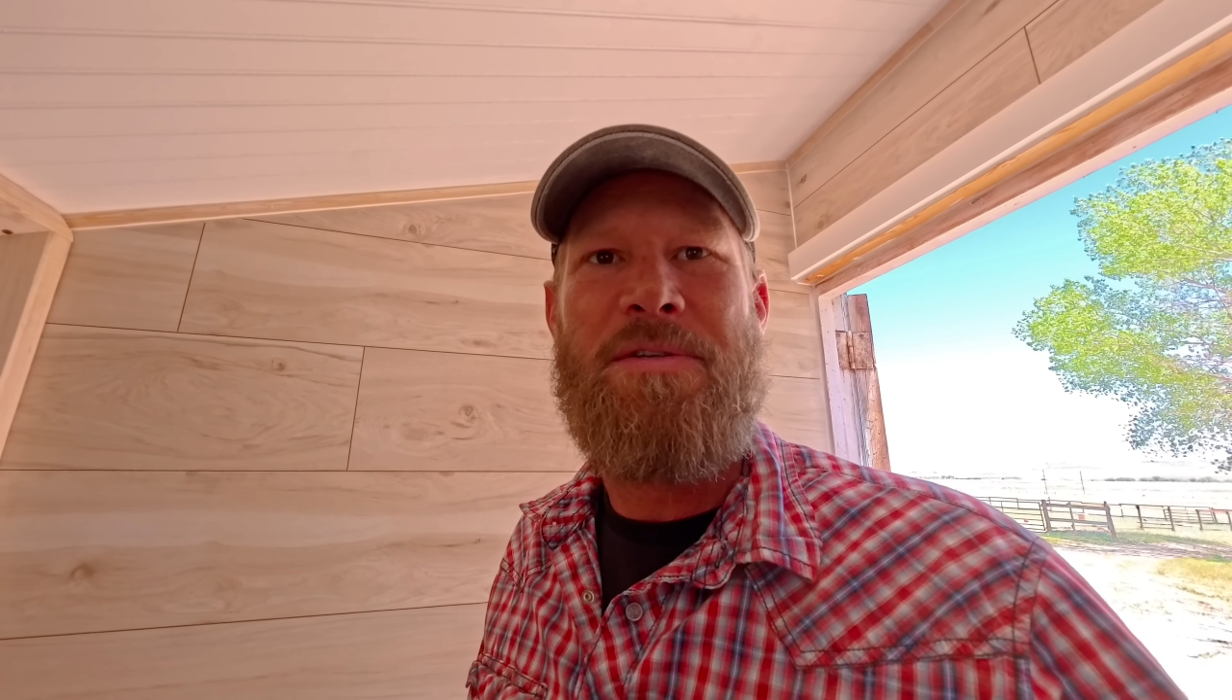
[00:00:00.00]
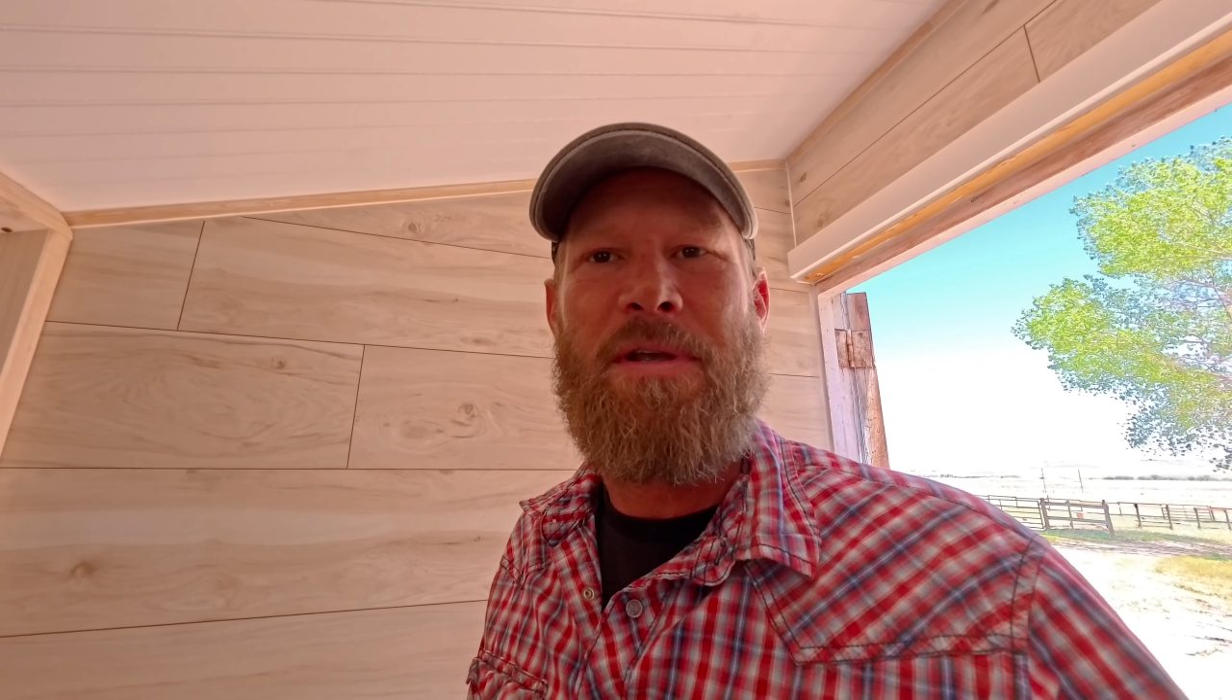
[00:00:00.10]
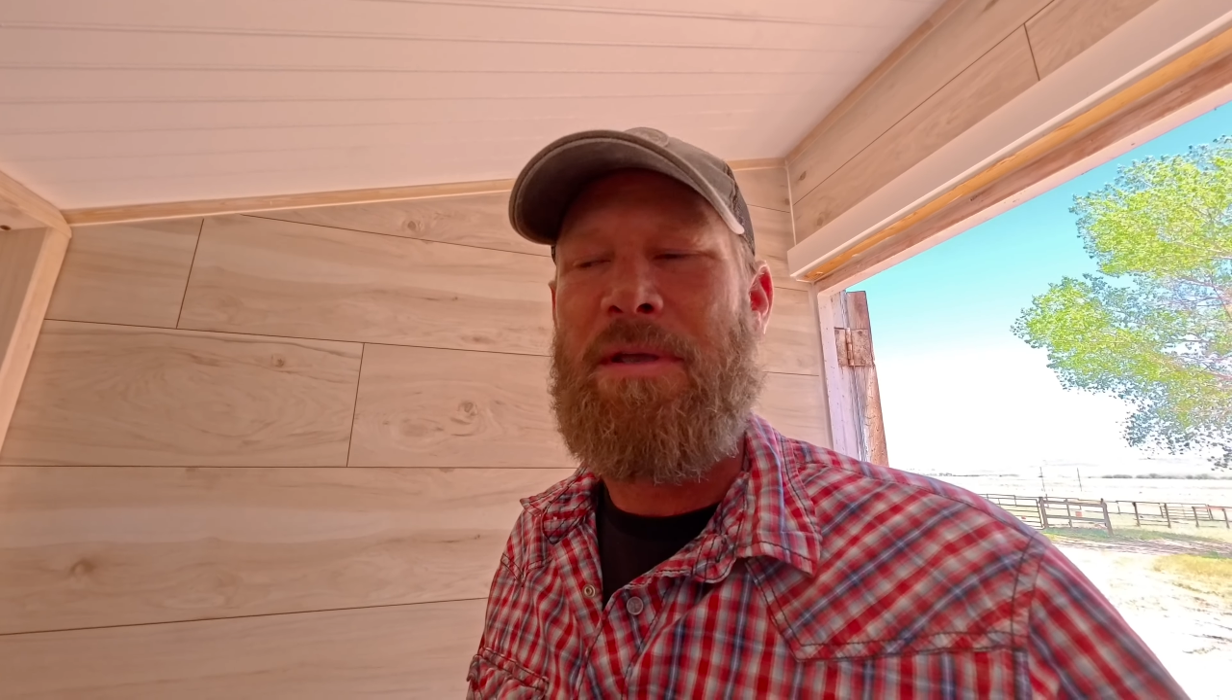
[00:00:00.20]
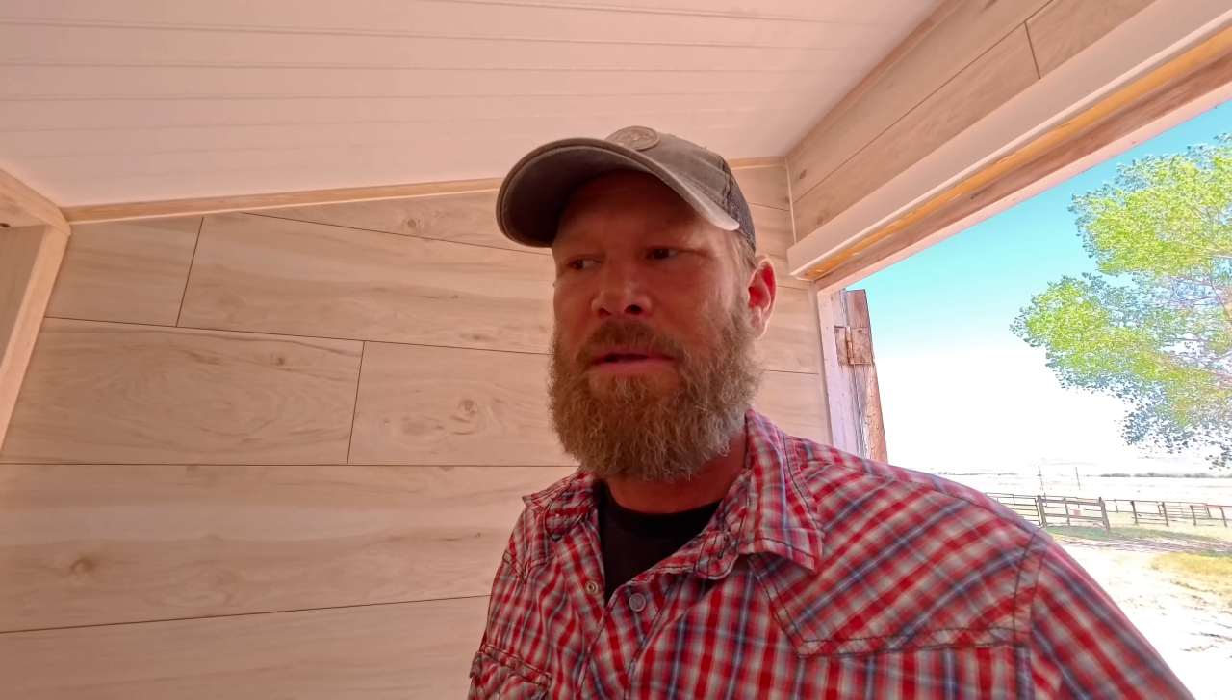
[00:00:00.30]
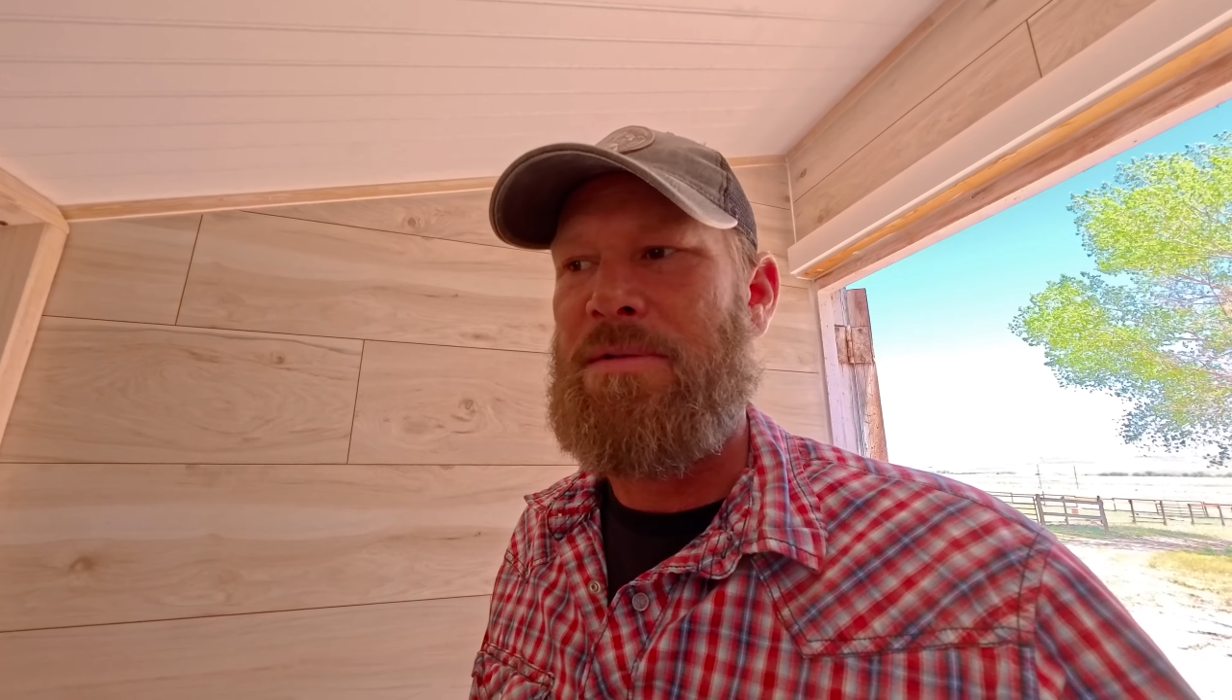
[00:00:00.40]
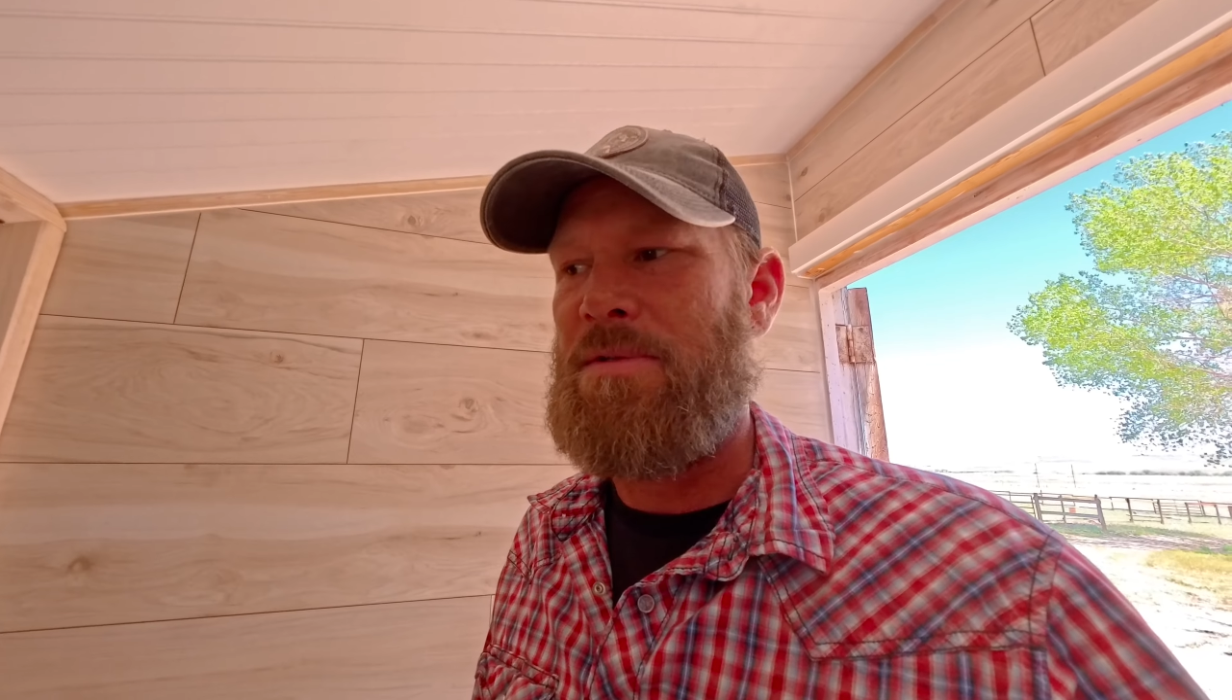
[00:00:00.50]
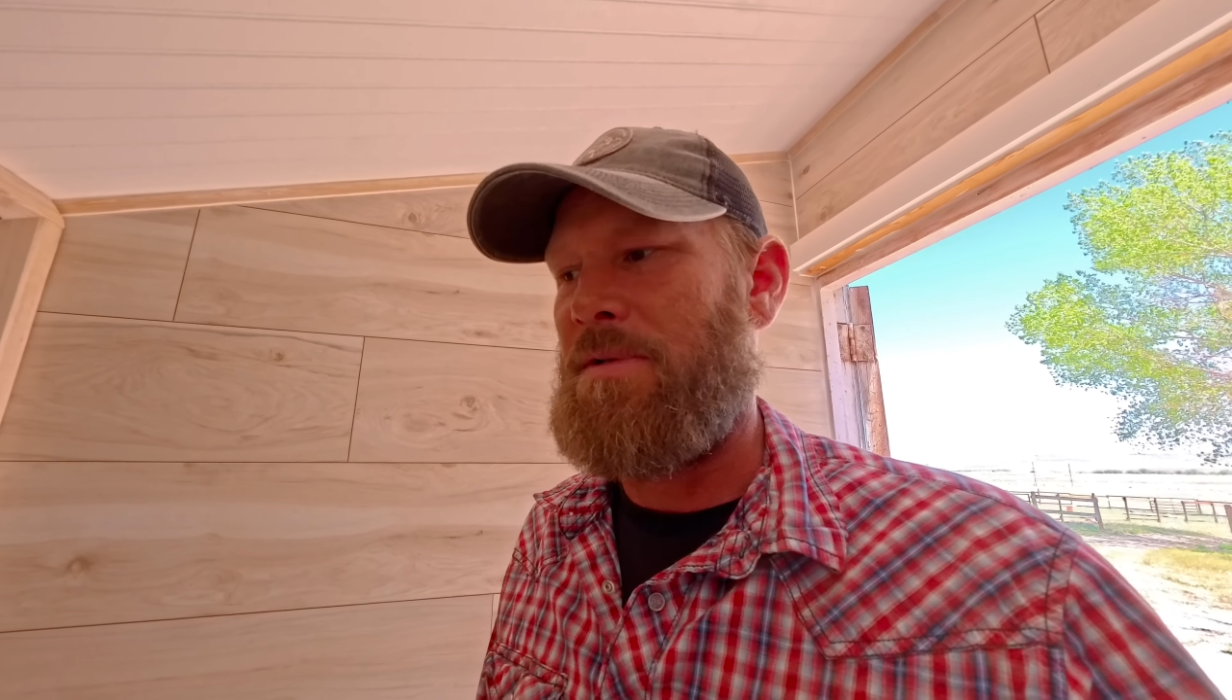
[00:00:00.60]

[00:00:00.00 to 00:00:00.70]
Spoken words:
chickens,